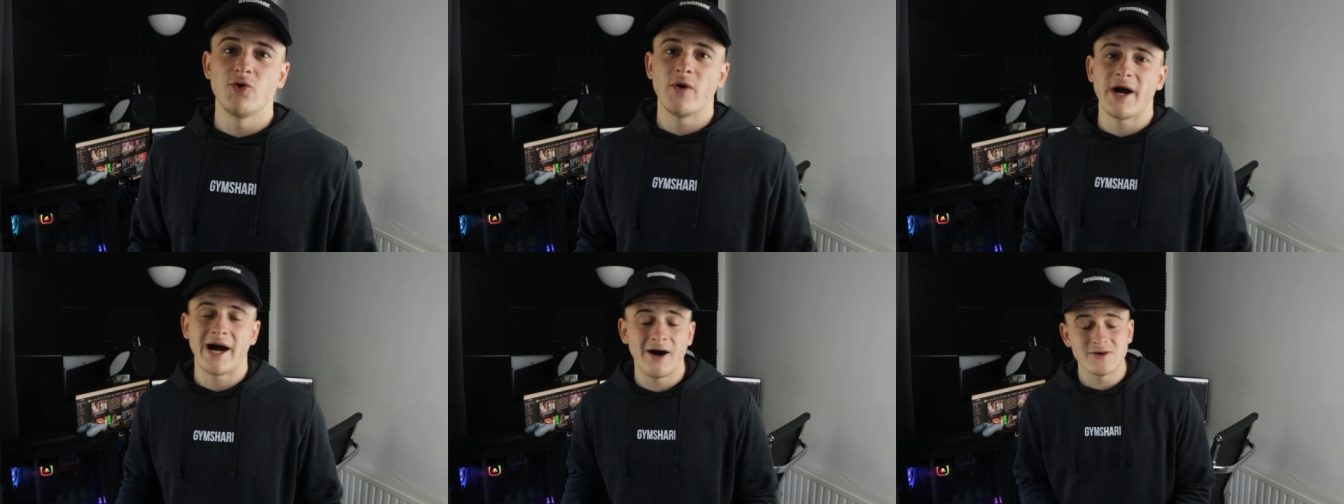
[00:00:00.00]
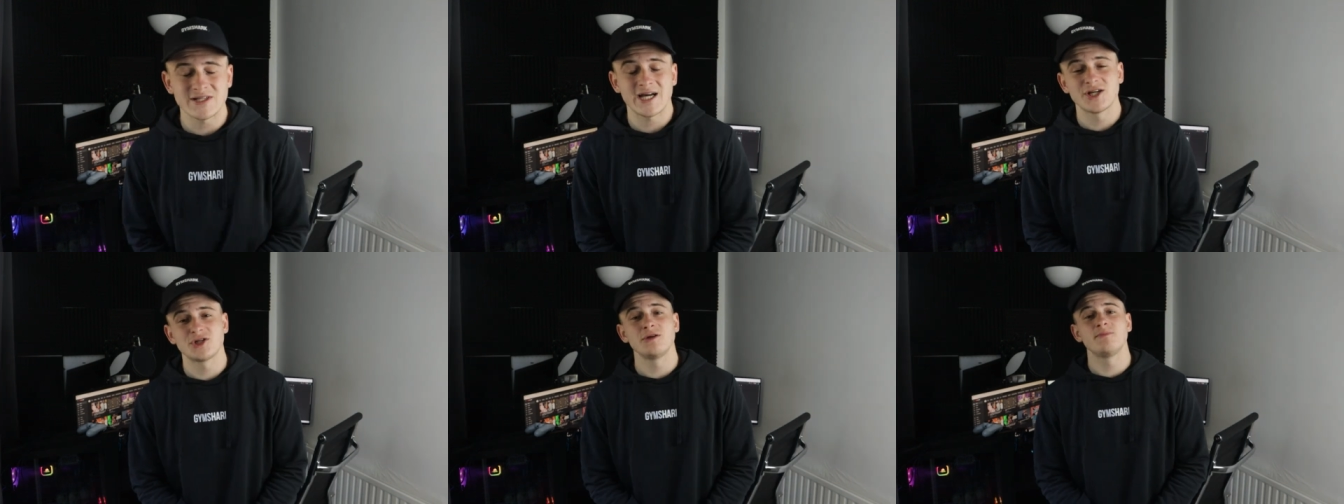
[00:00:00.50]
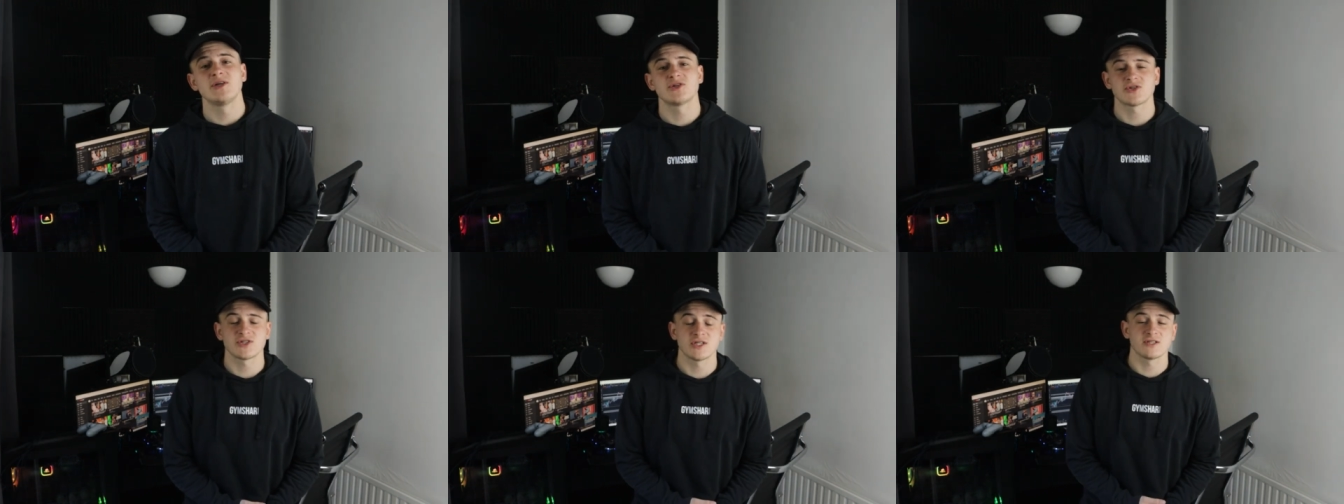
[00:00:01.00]
you how to actually be
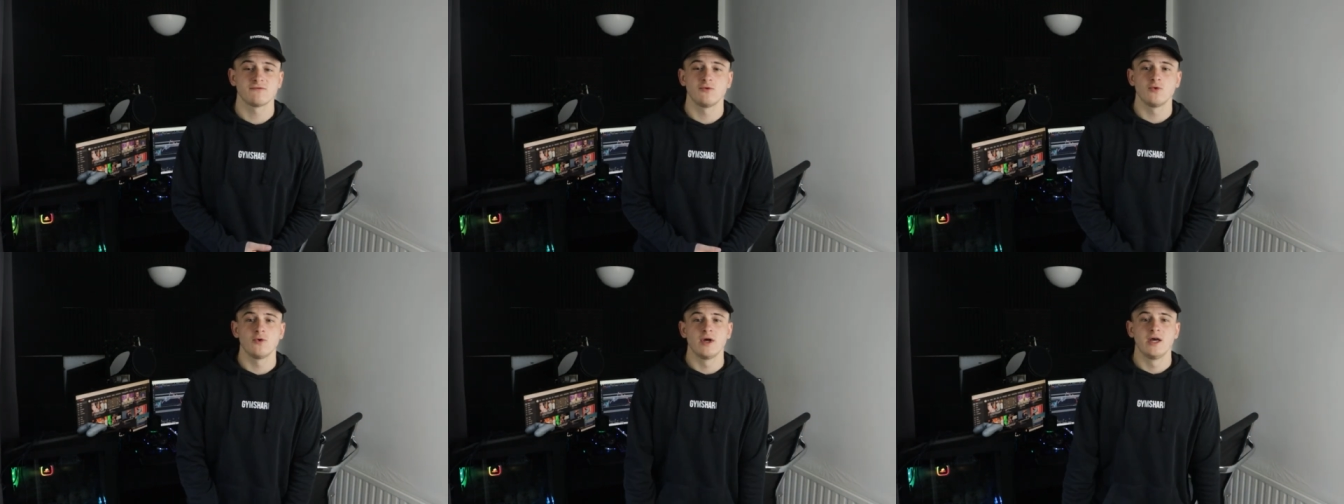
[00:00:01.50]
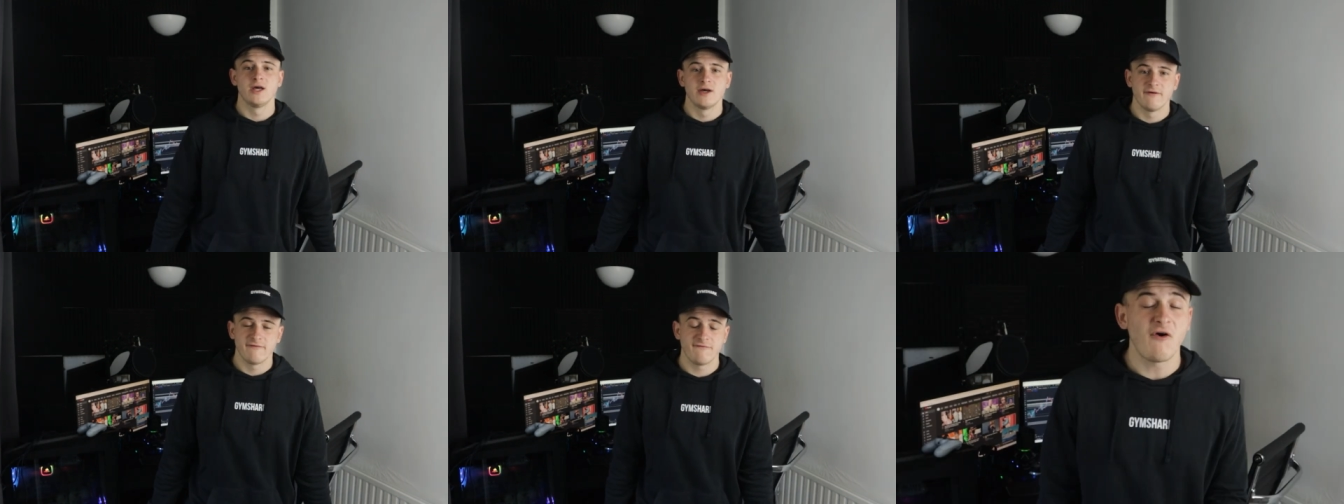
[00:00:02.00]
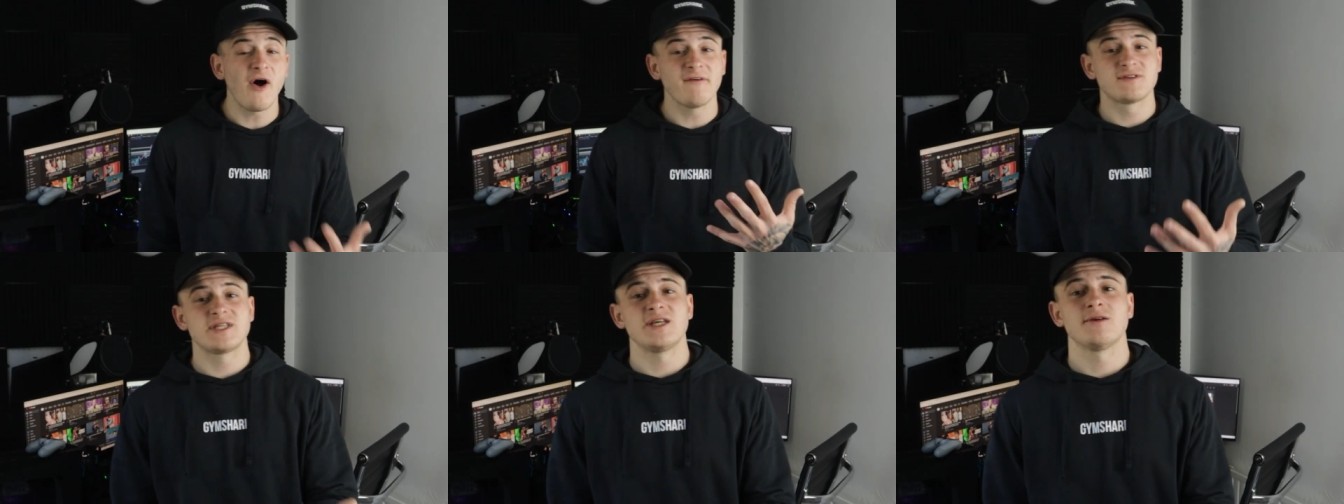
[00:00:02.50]
successful
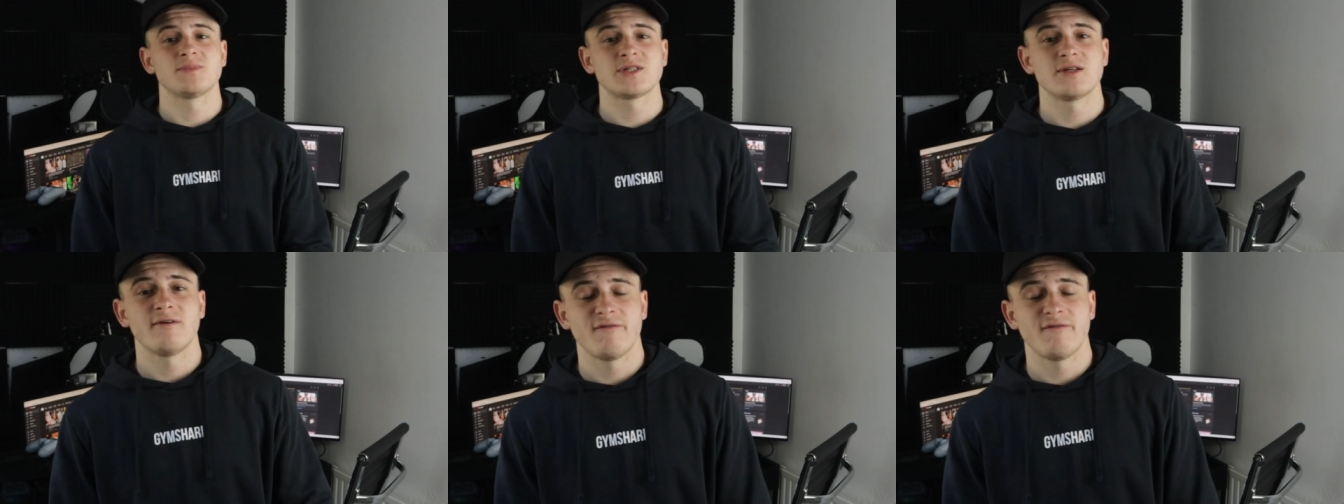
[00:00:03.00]
five tips